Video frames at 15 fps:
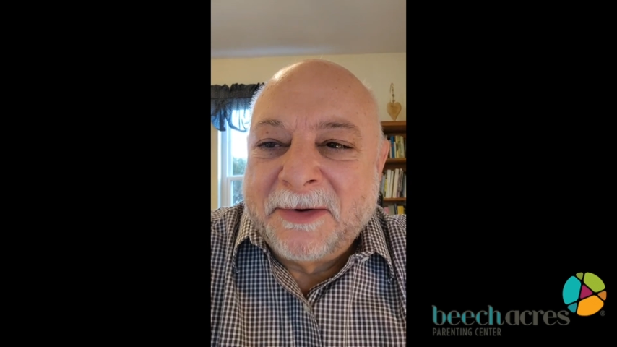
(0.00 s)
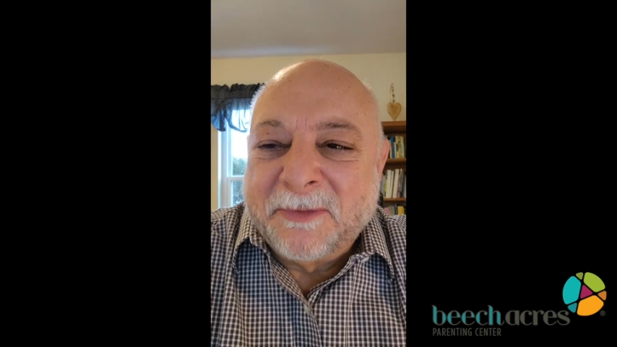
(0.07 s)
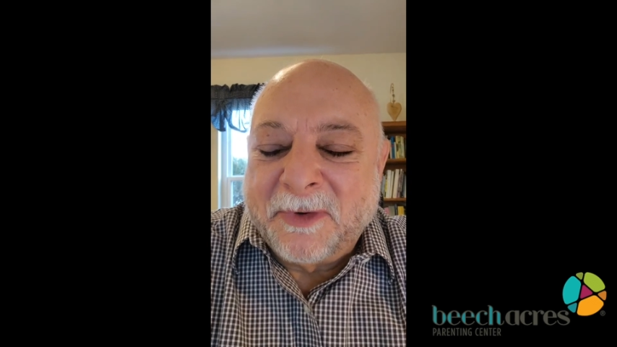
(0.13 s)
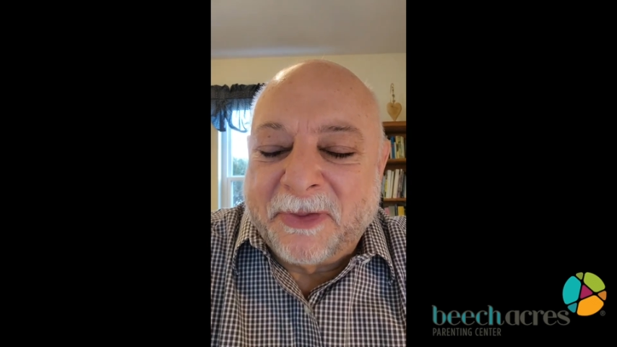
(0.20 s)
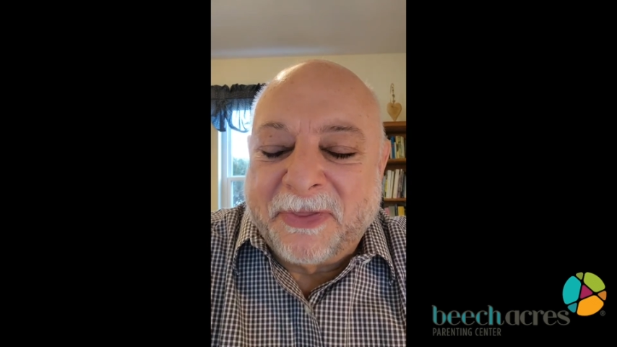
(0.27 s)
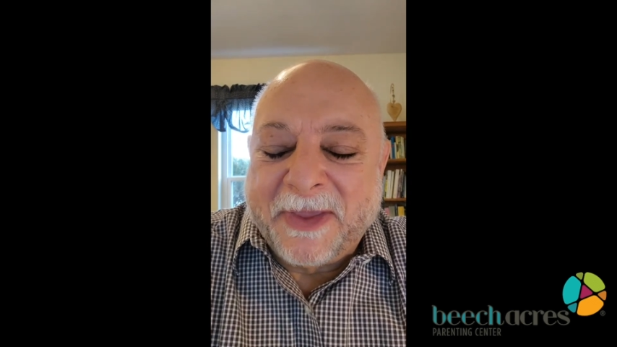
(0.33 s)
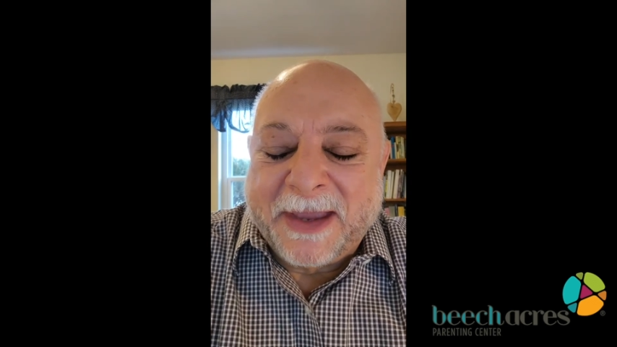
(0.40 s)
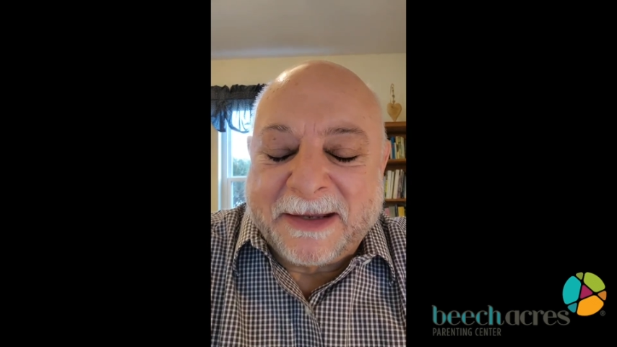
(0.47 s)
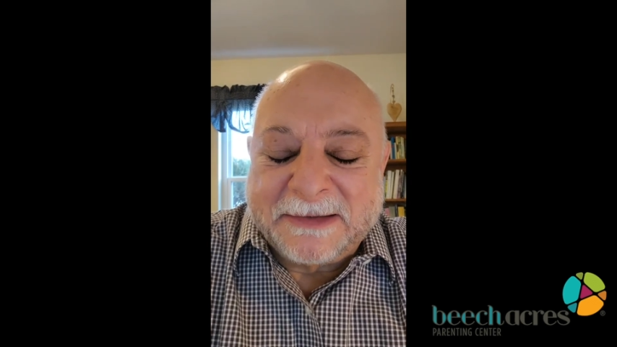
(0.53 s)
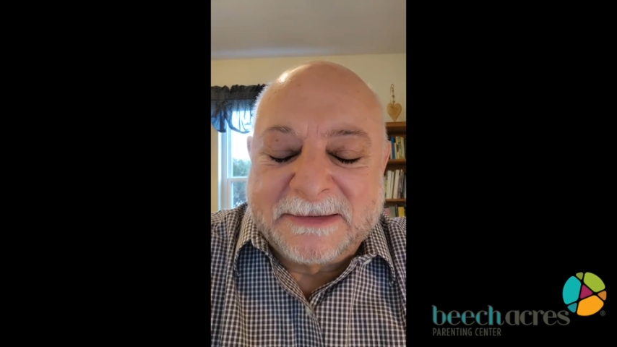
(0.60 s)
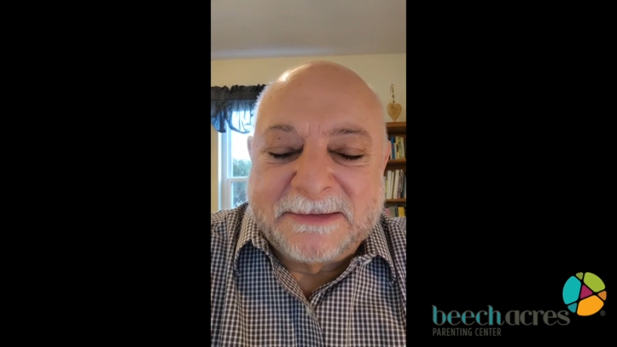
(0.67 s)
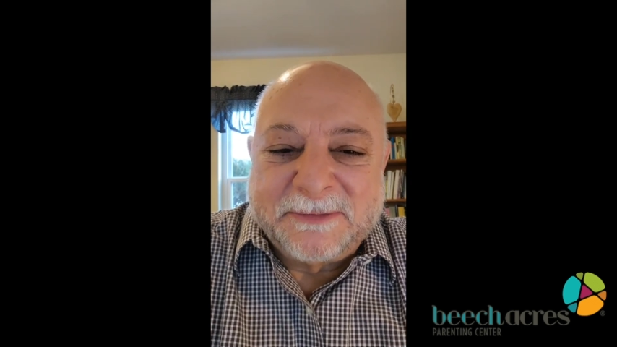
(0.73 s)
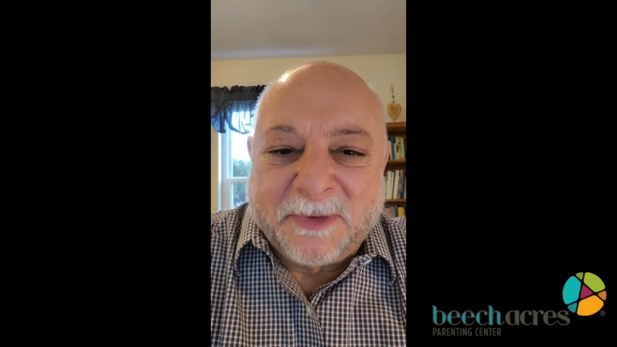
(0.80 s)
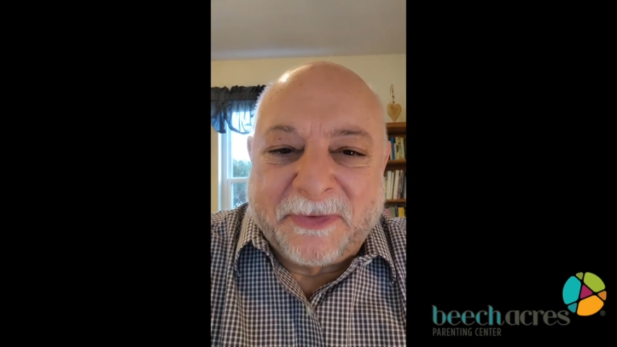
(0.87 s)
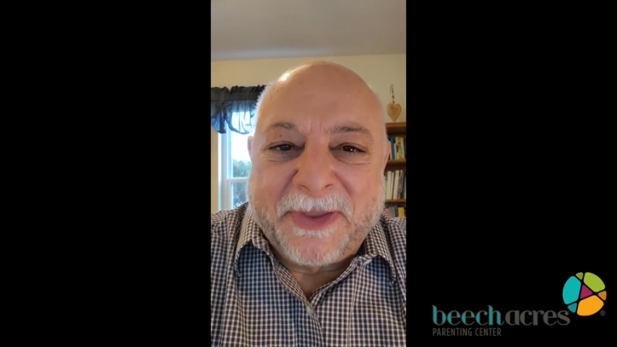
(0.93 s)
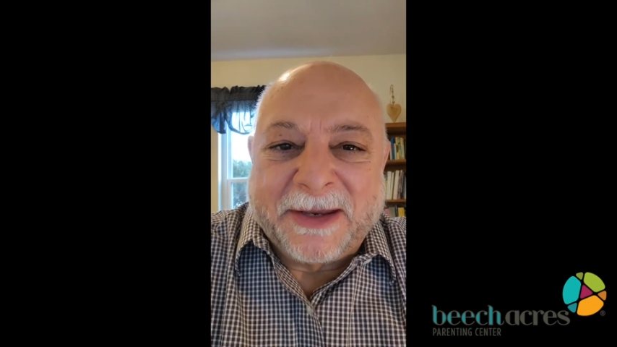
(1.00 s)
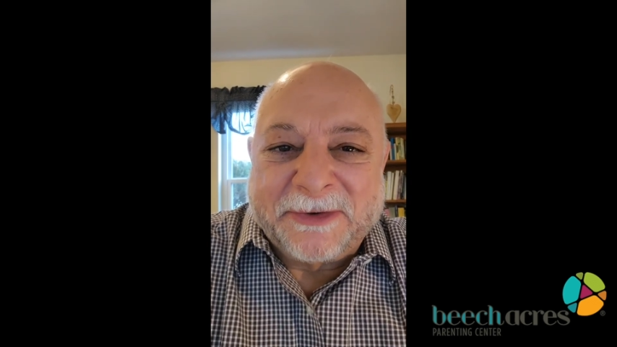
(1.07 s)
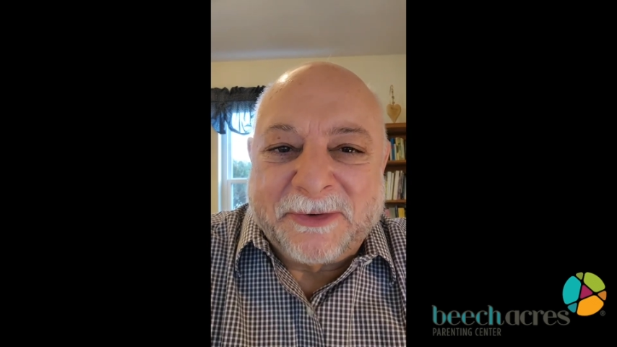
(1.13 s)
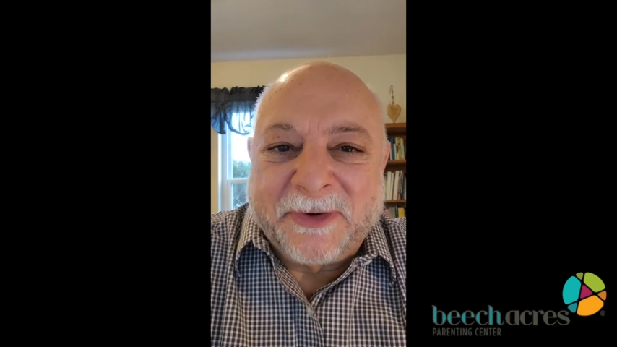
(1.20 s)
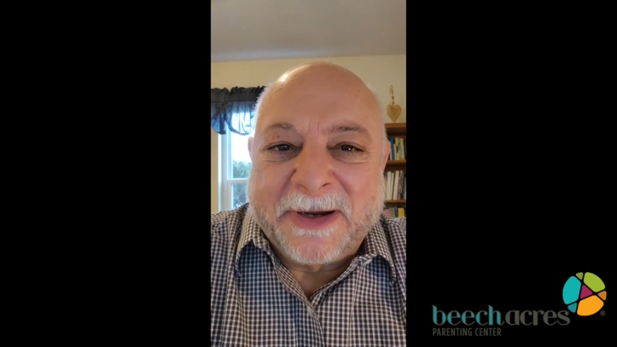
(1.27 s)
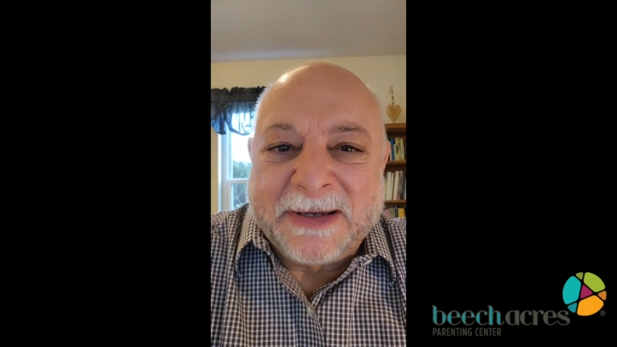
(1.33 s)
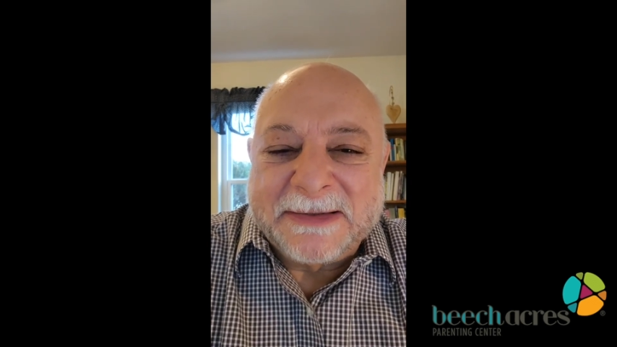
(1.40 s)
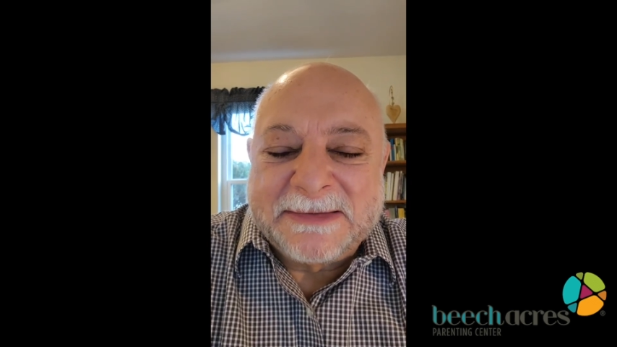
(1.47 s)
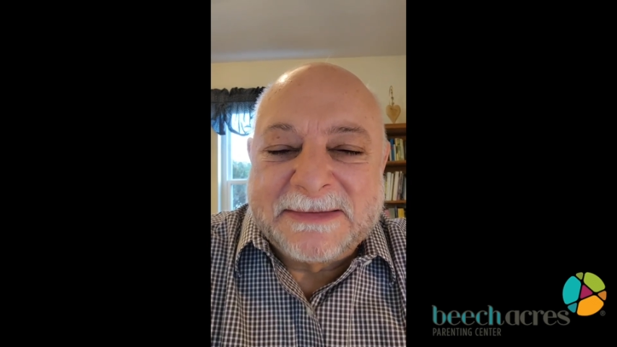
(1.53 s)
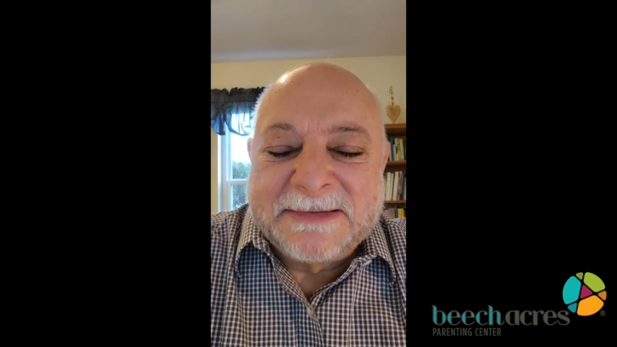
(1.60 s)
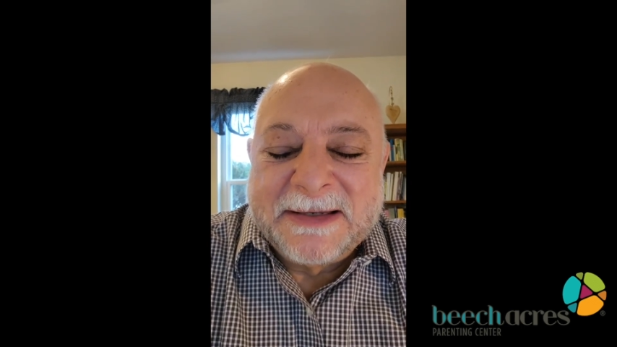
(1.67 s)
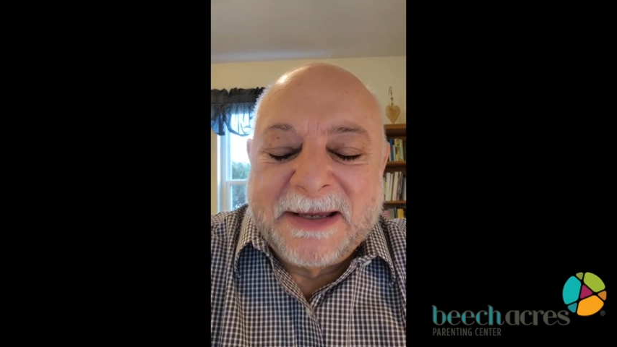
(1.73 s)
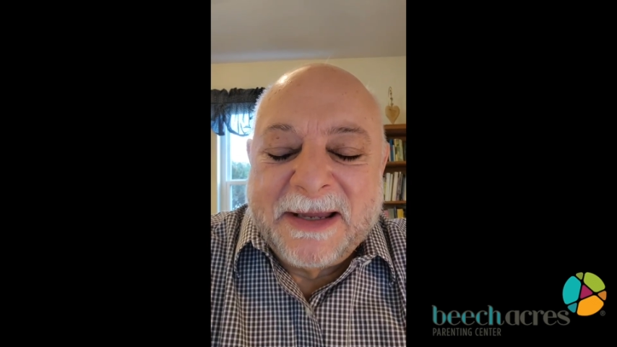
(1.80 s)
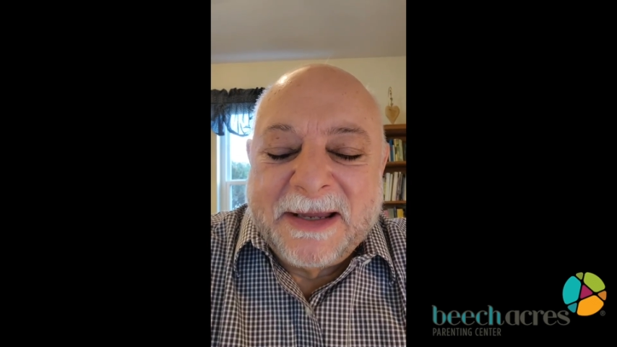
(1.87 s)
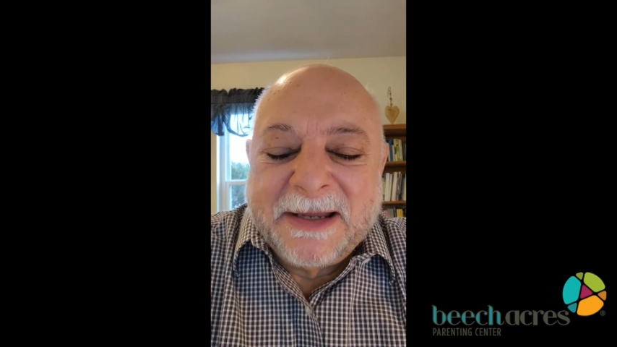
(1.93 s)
with that grace.